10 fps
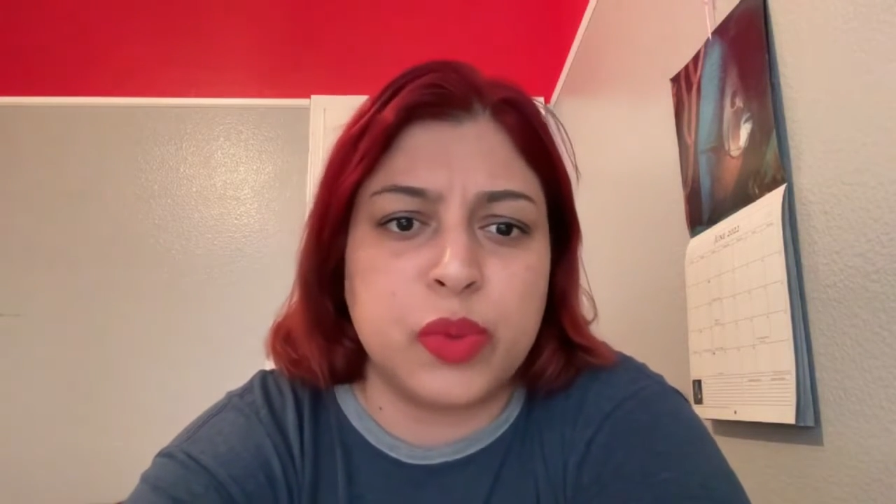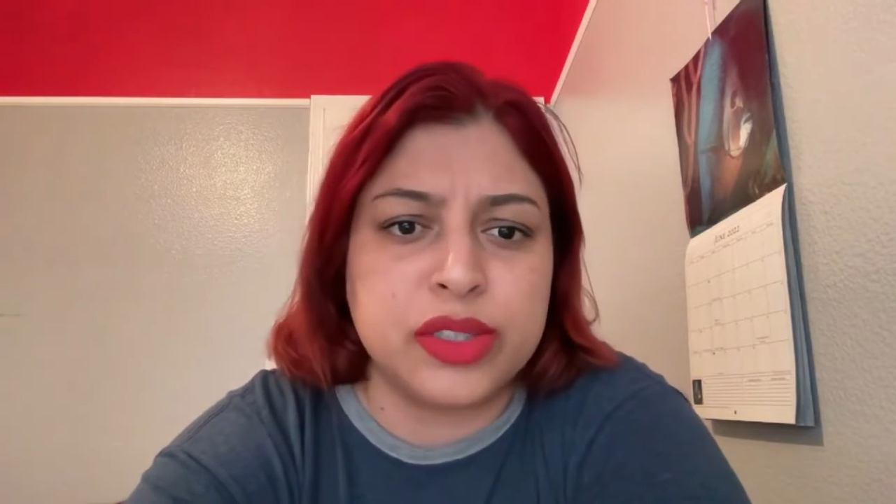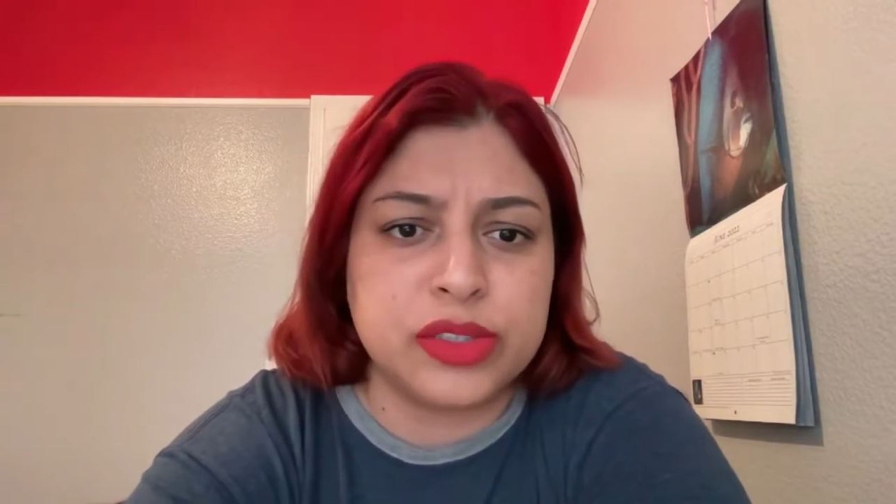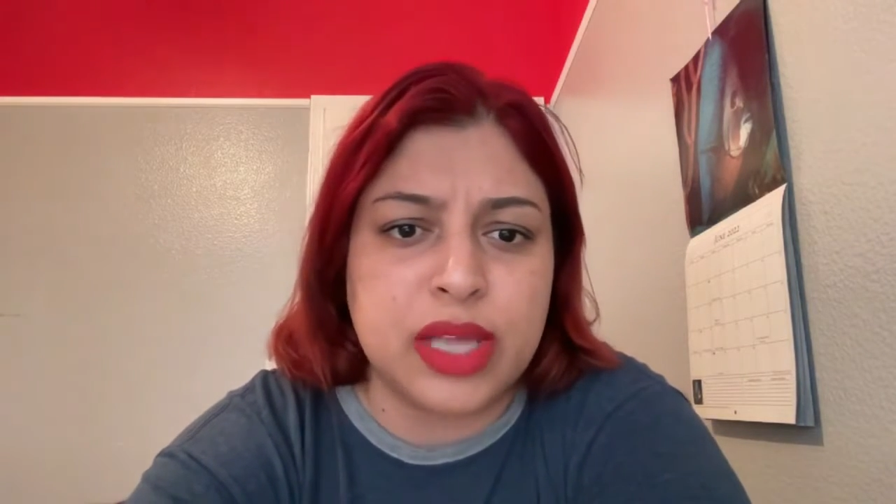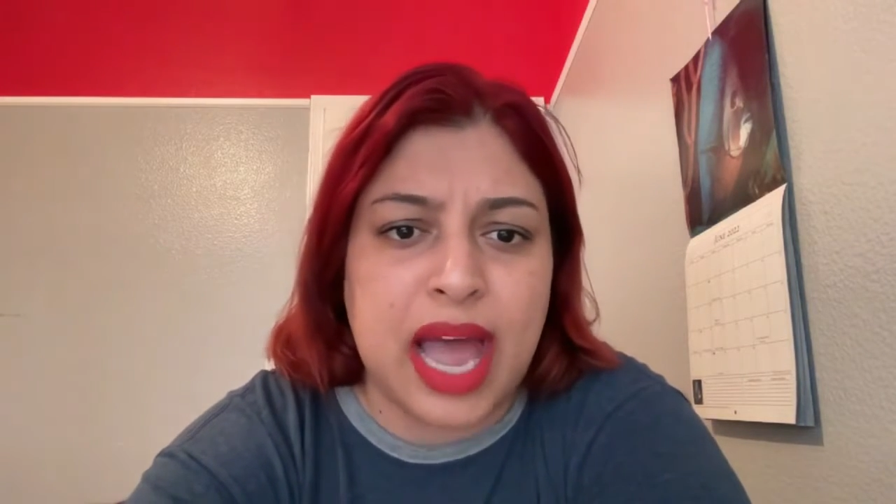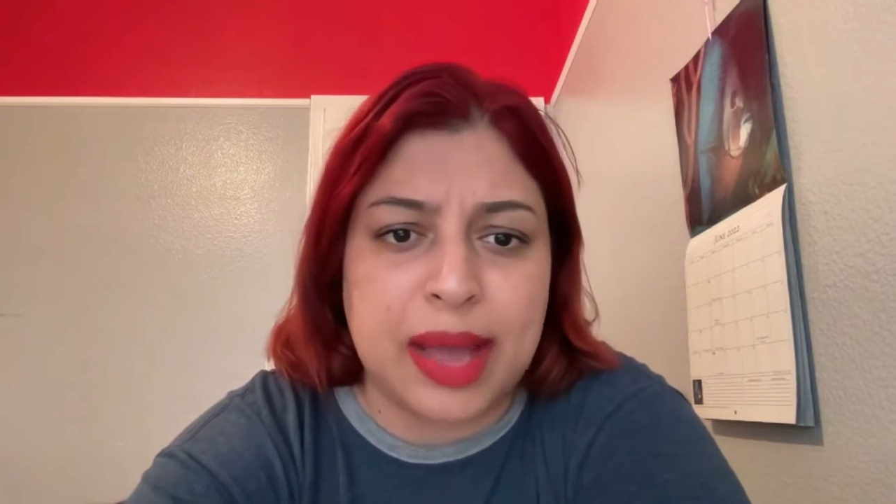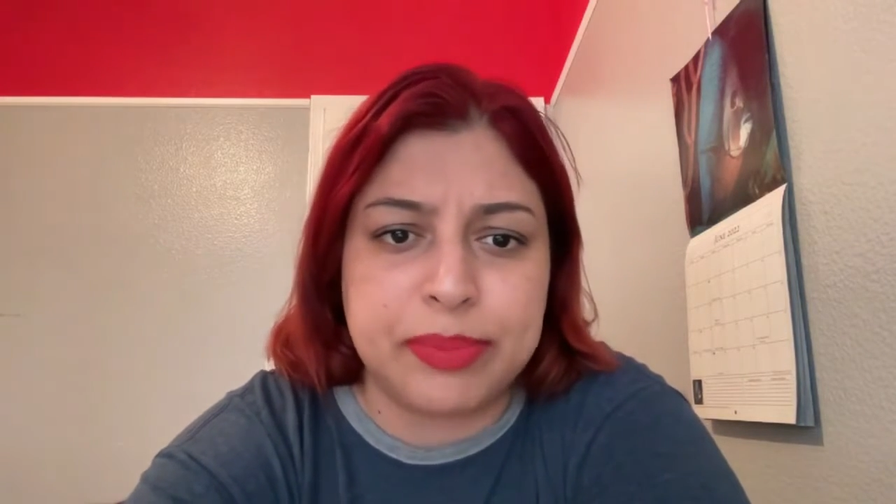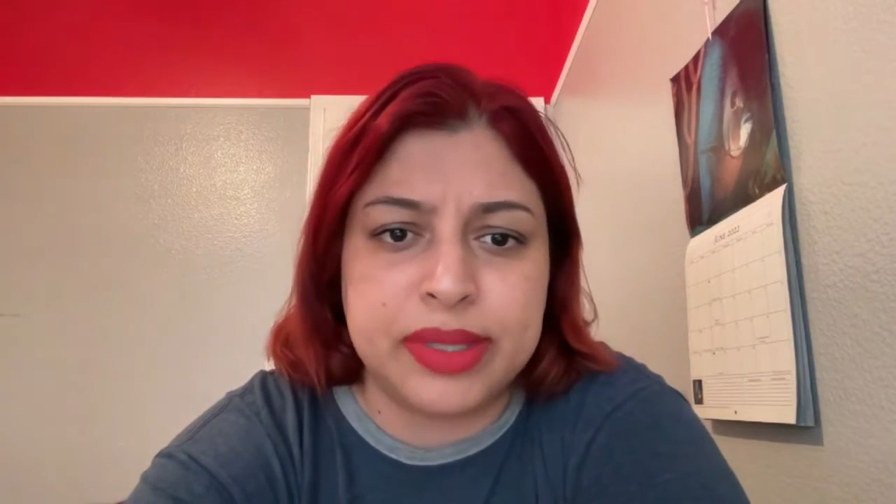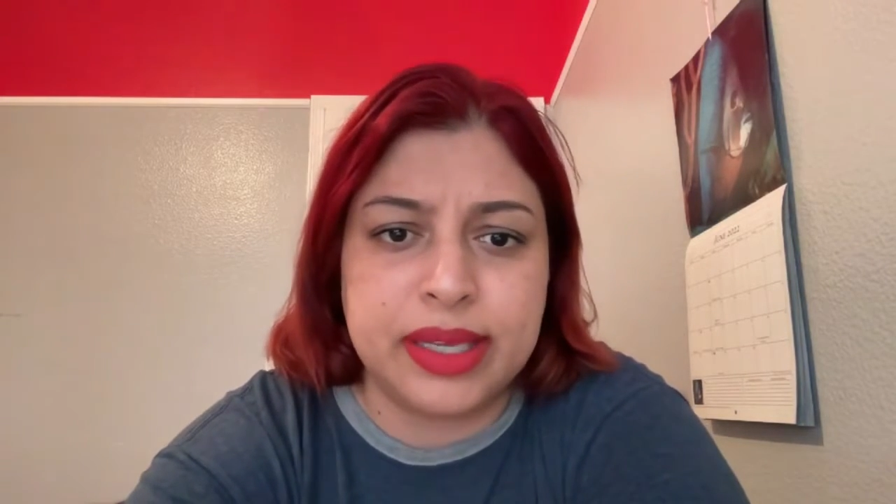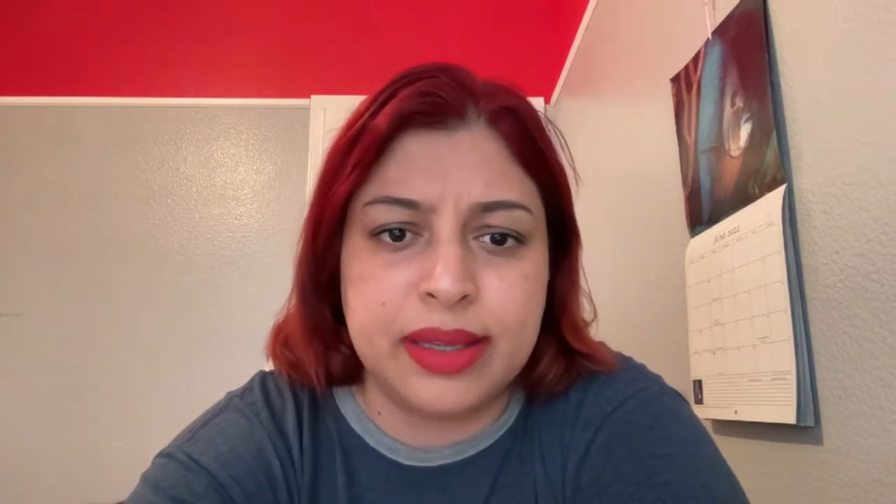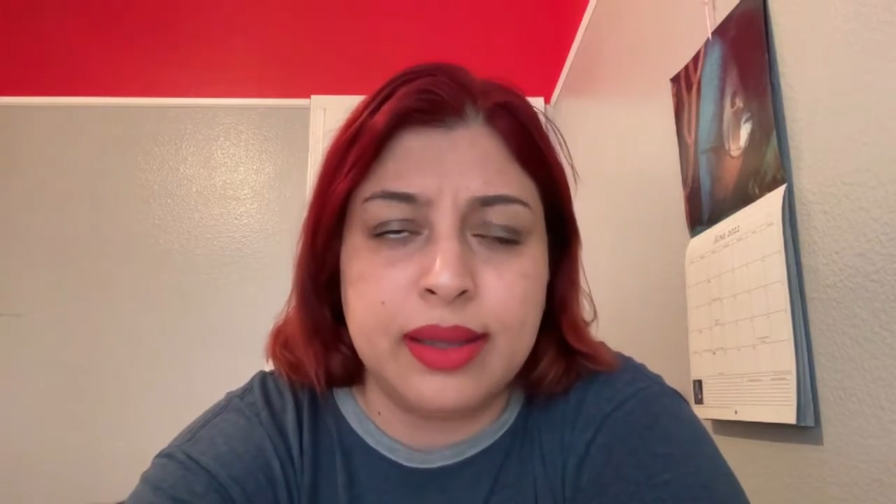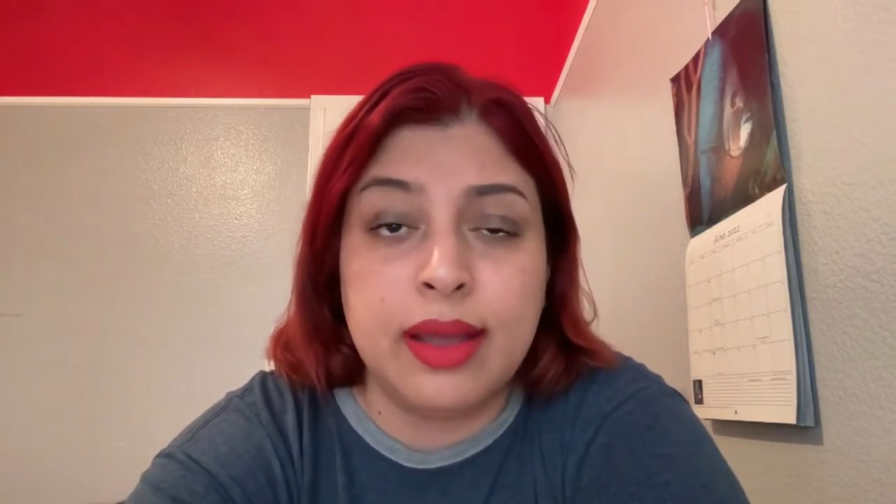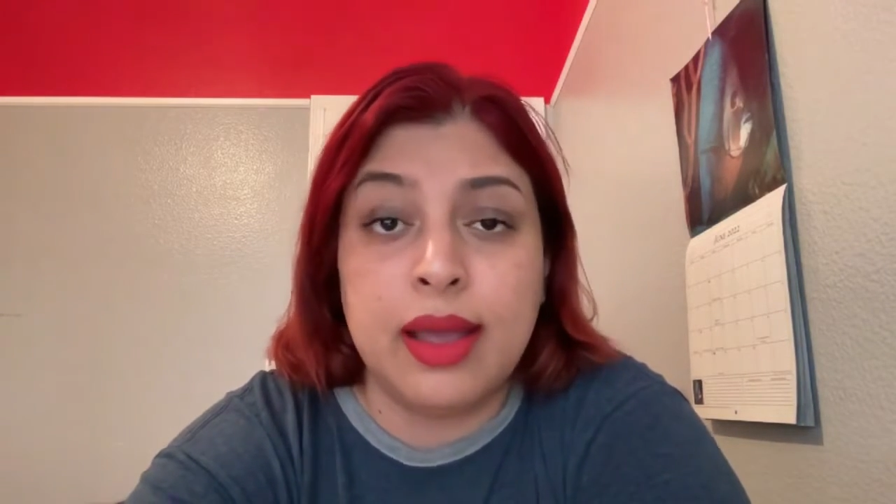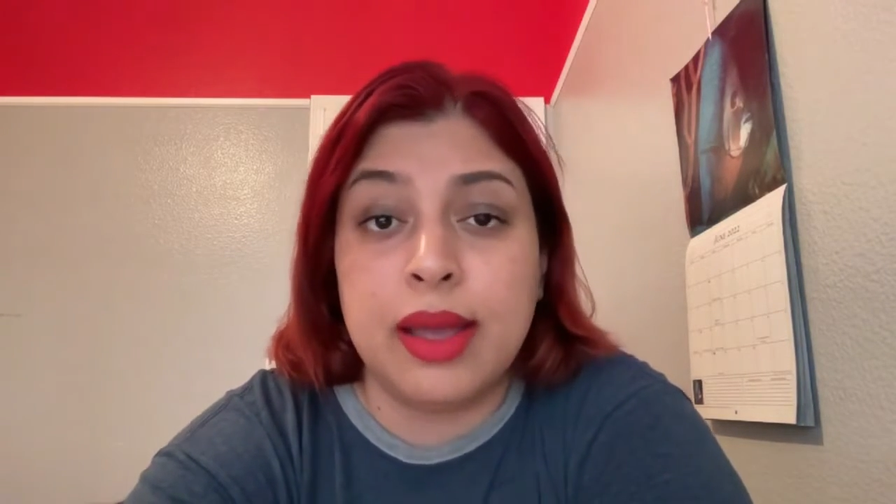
what's happening,